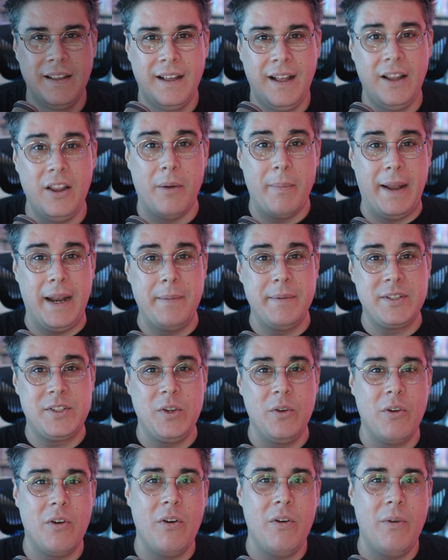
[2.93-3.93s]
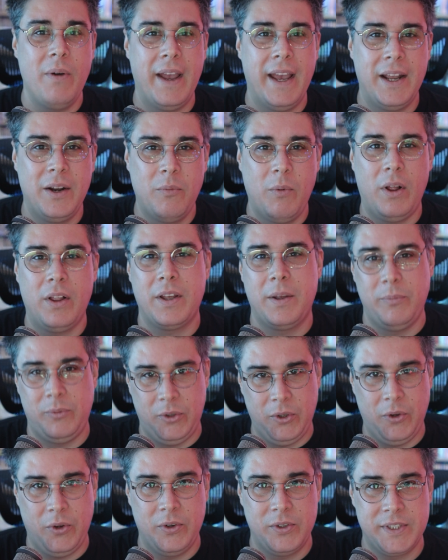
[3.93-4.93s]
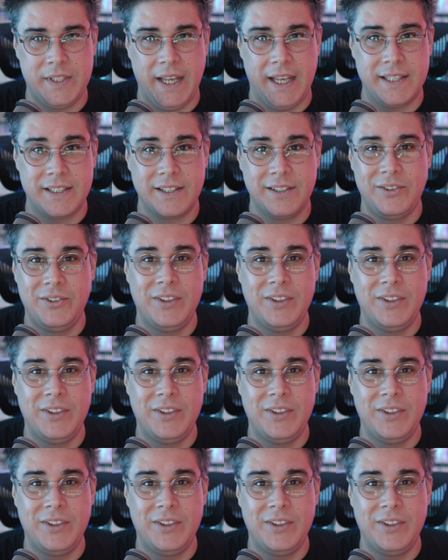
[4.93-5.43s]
Hello, my name is Hugo and welcome to Hugo's Desk.